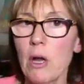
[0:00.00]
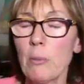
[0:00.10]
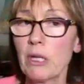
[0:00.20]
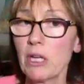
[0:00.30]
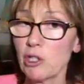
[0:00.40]

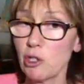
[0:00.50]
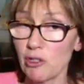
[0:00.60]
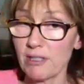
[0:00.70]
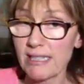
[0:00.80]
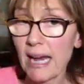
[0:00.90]
because you're
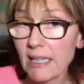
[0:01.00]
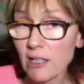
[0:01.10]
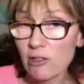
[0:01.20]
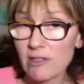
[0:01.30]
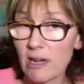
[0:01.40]
setting
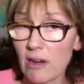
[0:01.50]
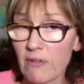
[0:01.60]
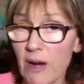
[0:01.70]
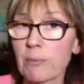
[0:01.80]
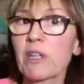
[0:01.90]
yourself
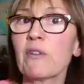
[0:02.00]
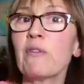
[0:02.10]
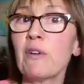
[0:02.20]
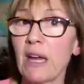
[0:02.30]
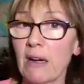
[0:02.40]
up to
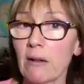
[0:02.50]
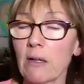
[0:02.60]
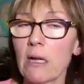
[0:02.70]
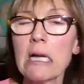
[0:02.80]
fail.